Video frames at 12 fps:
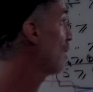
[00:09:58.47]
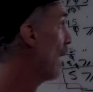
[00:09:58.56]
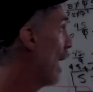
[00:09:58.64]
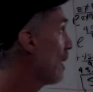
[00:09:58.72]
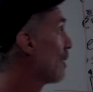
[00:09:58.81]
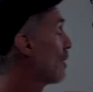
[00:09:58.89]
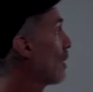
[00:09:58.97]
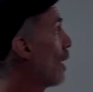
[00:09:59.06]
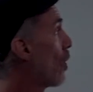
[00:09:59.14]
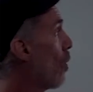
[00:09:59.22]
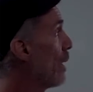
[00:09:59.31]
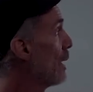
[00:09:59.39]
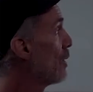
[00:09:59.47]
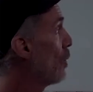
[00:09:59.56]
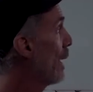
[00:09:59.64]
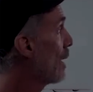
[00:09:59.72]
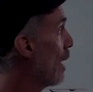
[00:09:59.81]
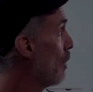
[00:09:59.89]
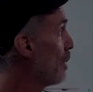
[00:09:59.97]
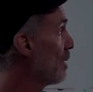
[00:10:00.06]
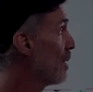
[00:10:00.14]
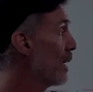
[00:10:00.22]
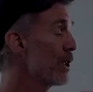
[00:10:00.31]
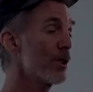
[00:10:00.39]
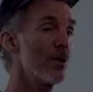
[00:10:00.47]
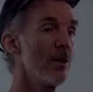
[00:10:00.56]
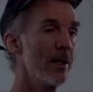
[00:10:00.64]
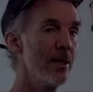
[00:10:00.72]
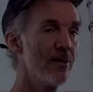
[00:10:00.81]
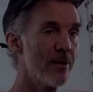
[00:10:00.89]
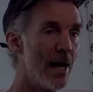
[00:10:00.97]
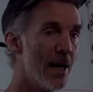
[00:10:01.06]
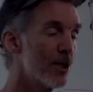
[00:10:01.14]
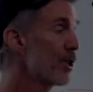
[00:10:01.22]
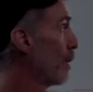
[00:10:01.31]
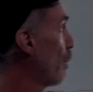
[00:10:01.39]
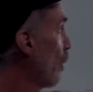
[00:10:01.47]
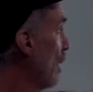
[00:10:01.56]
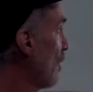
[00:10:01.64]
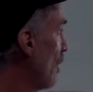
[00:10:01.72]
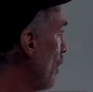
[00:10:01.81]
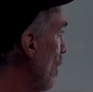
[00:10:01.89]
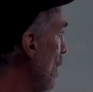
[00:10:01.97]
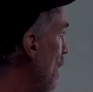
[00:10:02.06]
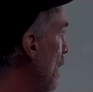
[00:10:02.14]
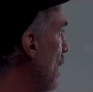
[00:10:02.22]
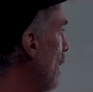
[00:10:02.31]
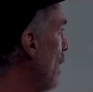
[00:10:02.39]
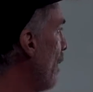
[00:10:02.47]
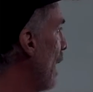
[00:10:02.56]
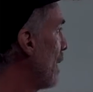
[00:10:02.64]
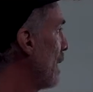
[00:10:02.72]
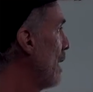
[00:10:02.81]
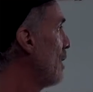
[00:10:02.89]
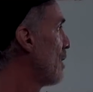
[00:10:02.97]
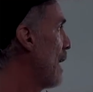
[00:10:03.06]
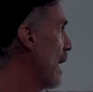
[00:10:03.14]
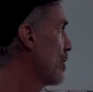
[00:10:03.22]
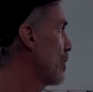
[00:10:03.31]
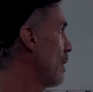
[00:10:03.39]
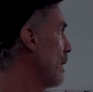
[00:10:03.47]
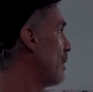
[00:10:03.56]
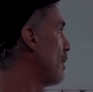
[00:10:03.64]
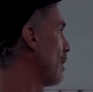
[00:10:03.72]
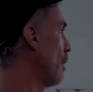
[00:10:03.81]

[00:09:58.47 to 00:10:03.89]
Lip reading: sets according to a computational least action principle that leads naturally to